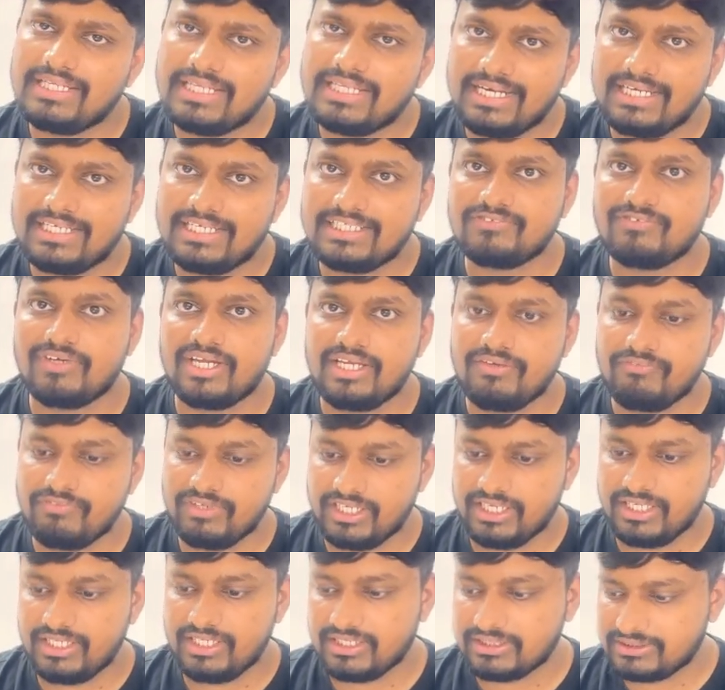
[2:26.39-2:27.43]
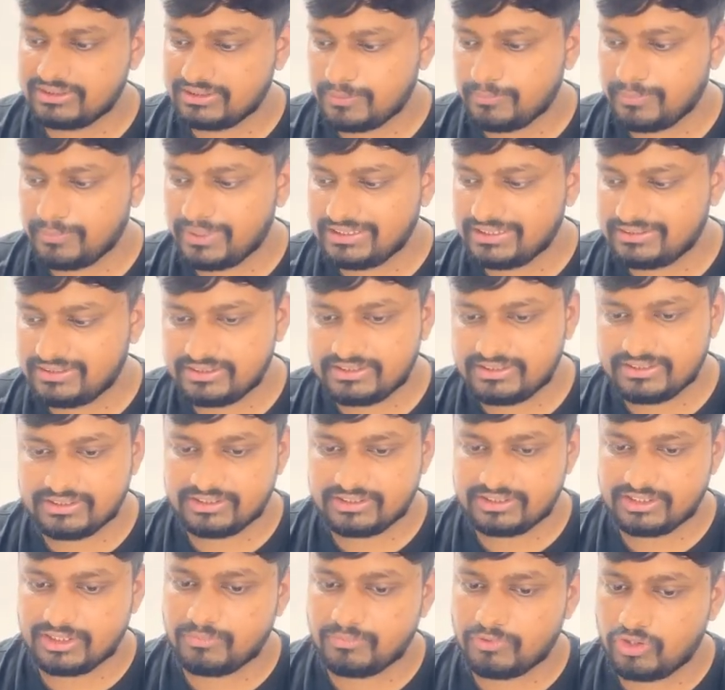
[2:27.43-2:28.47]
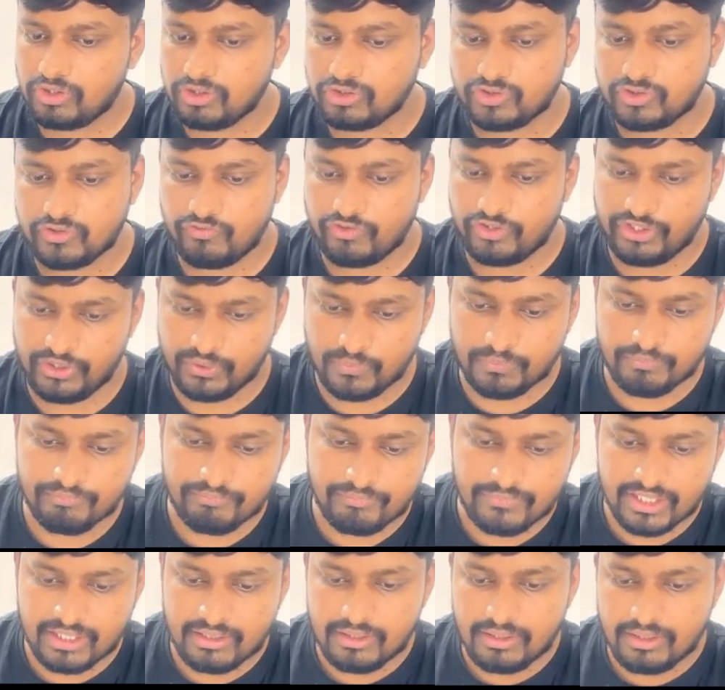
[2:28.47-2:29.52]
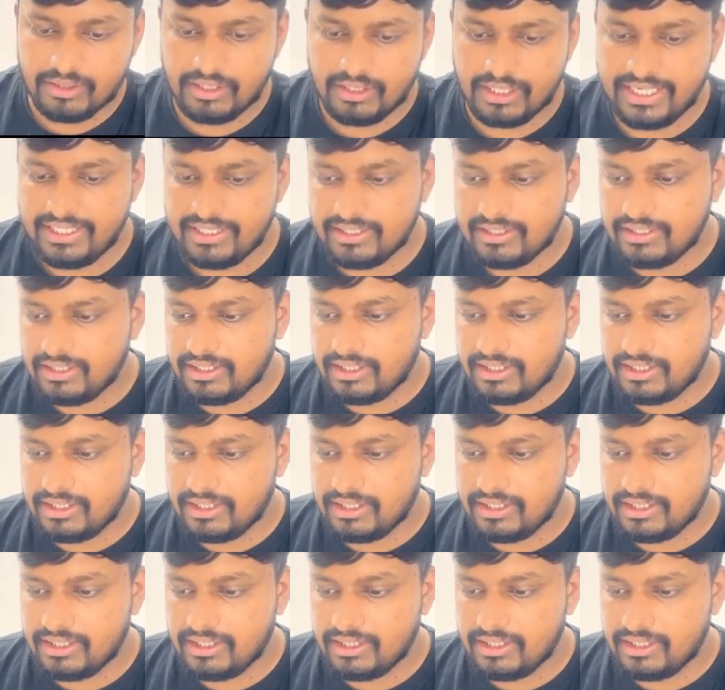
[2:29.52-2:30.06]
that is fine, we can customize the system also for you, right?